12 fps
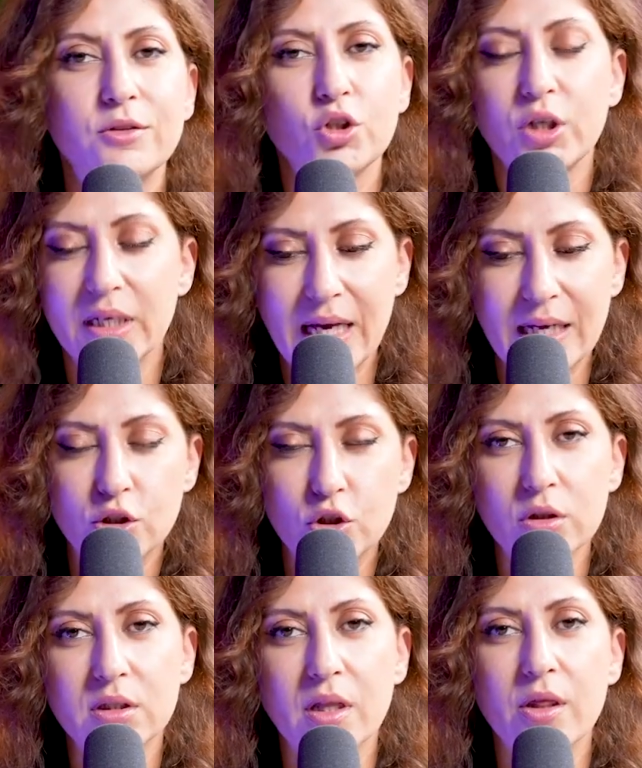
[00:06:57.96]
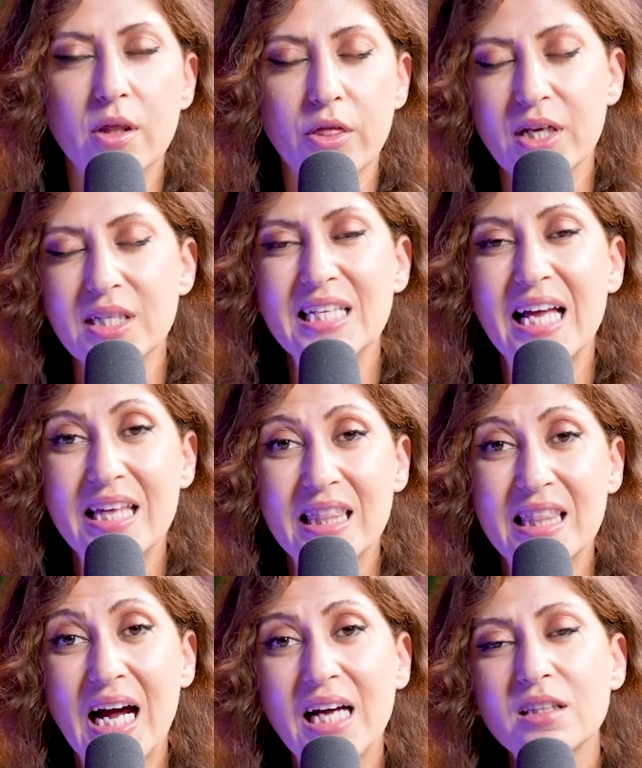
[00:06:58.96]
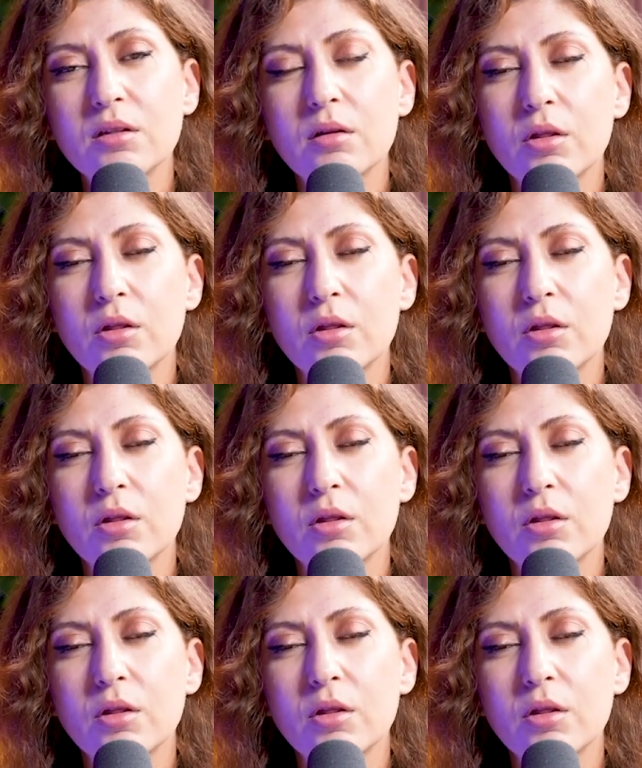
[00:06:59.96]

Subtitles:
to create certain things like that.